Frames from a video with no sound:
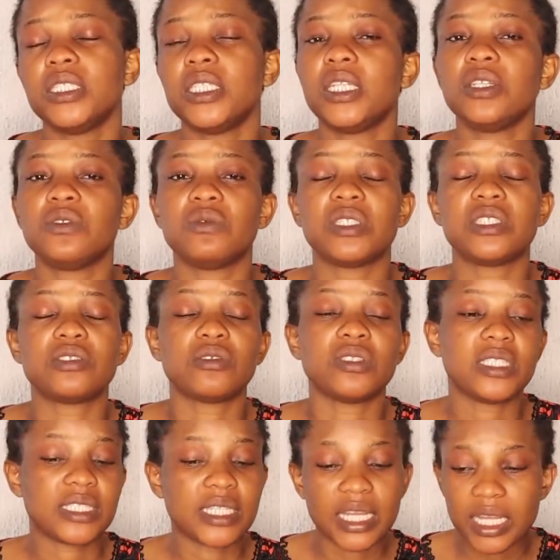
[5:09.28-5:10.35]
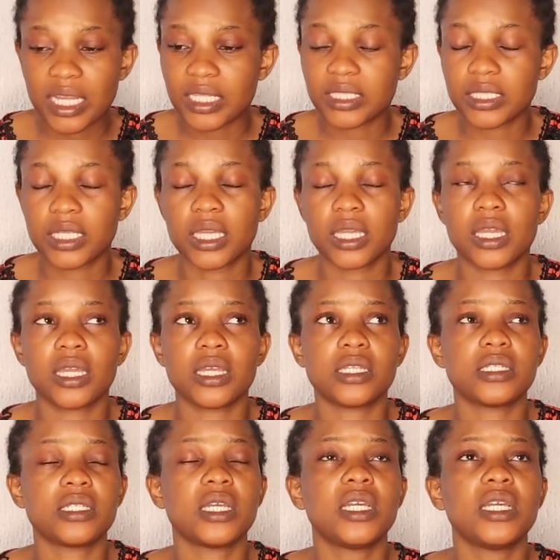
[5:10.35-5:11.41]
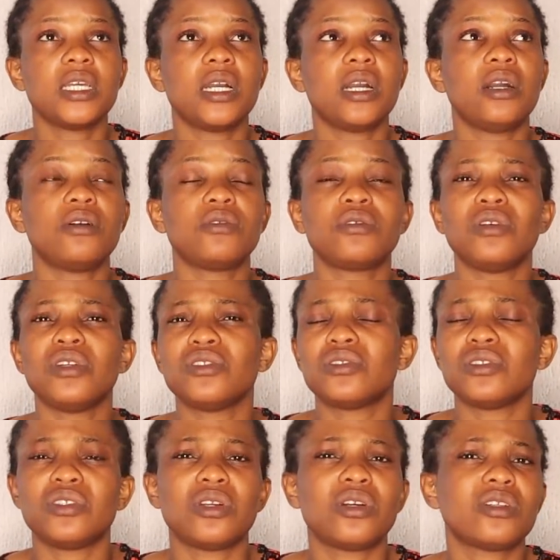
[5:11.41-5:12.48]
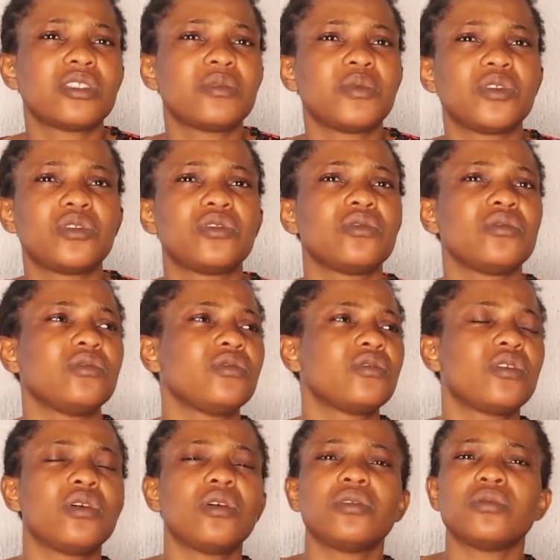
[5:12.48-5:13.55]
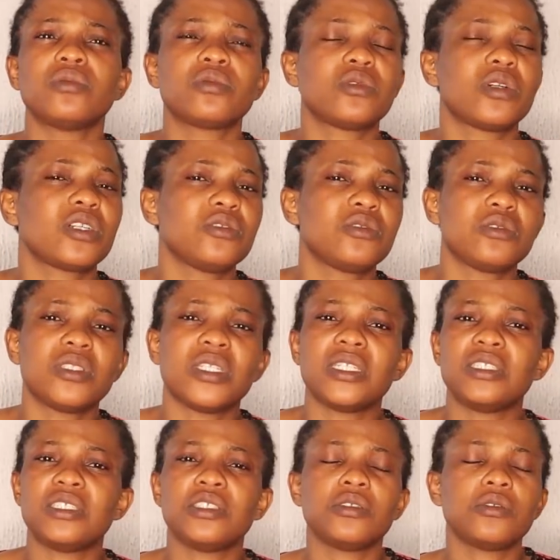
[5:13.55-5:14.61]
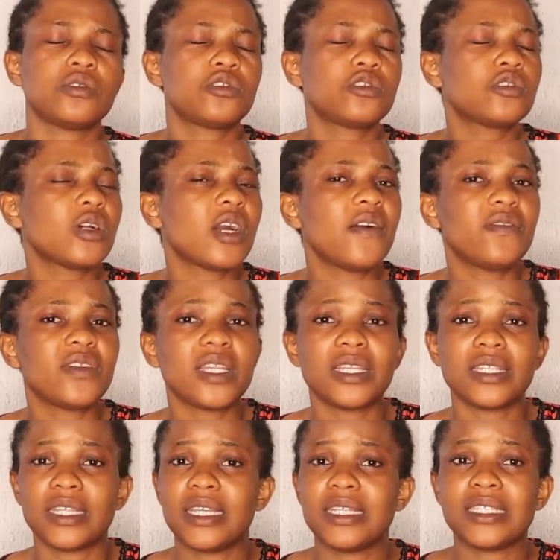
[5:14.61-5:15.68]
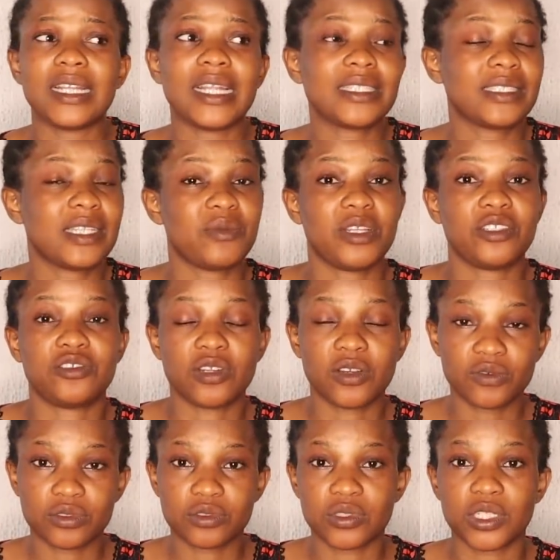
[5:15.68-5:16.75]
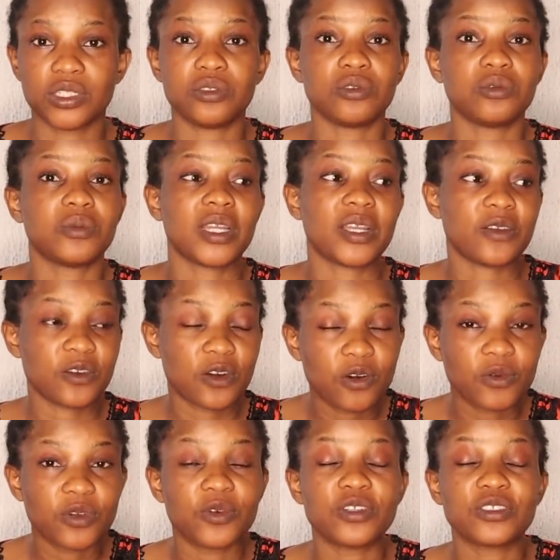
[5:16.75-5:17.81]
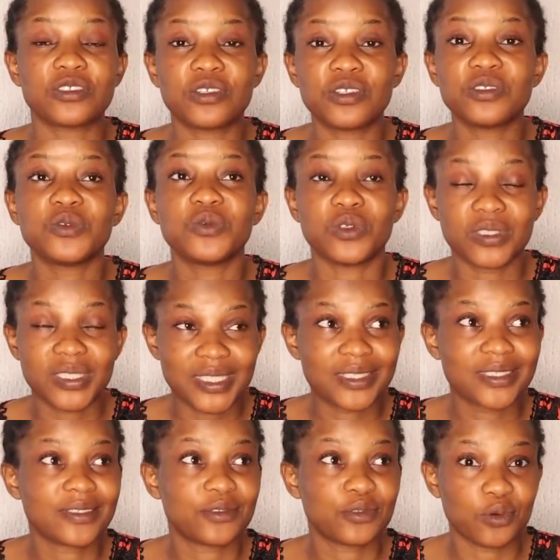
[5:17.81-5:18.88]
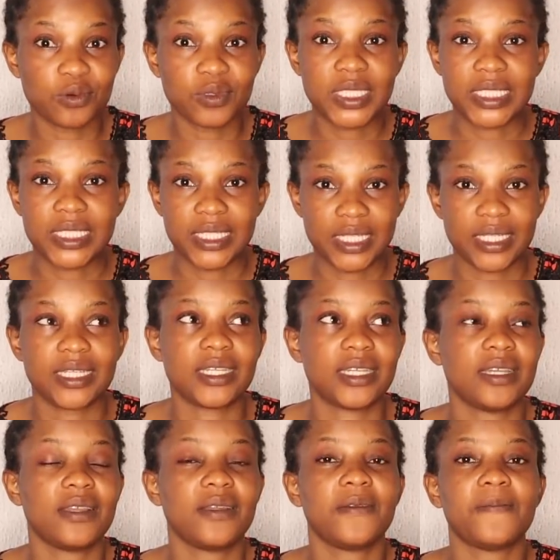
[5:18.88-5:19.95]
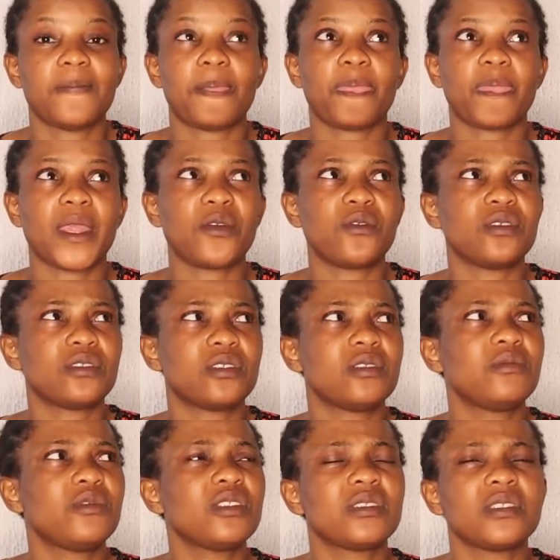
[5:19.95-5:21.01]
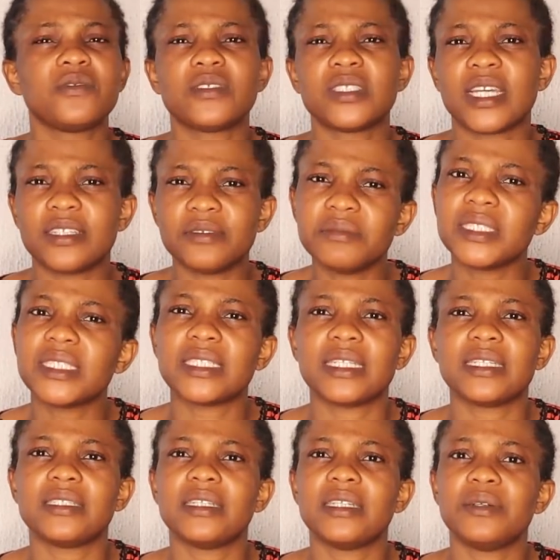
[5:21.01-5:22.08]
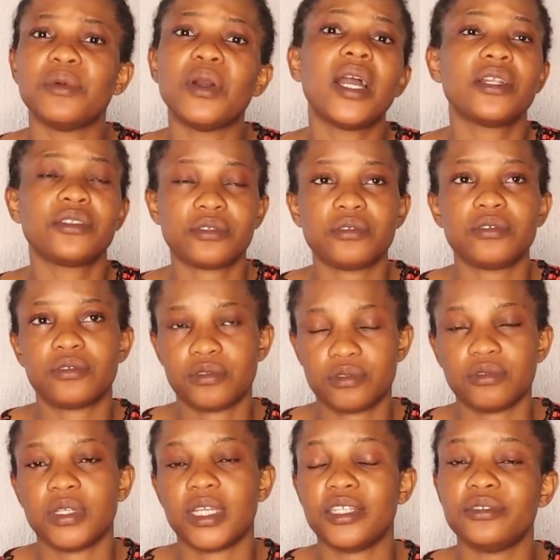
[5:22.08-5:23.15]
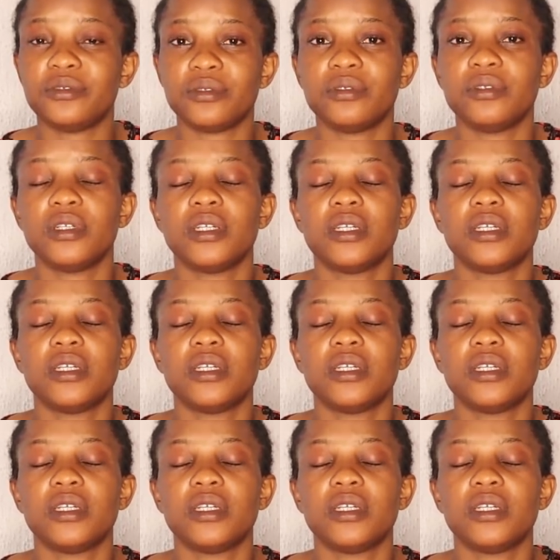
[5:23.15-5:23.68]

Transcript: dealing with uh, the case uh, going to the hospital call, talking to the ngo traveling the last time i traveled to edo my uh, son was so sick they was almost even admitted but had to go to edo